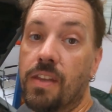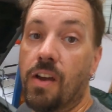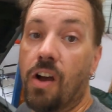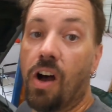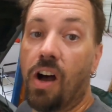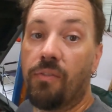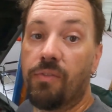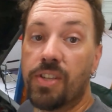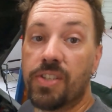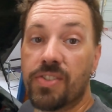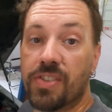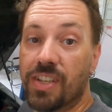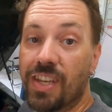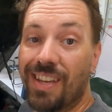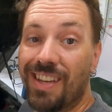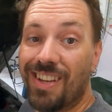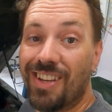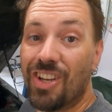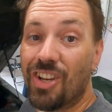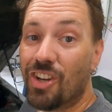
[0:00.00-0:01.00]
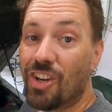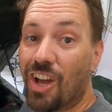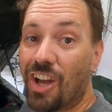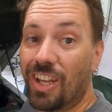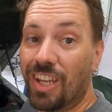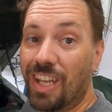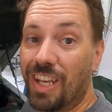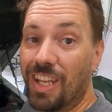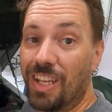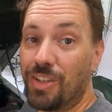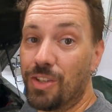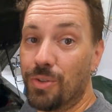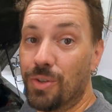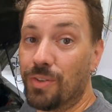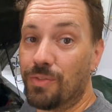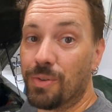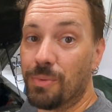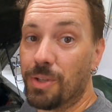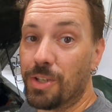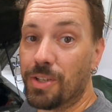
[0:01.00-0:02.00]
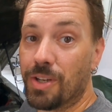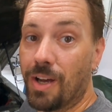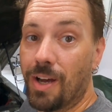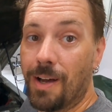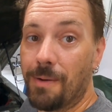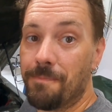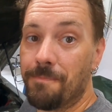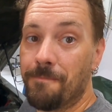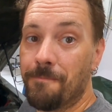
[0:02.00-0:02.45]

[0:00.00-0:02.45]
obviously, you're not getting to it from the top.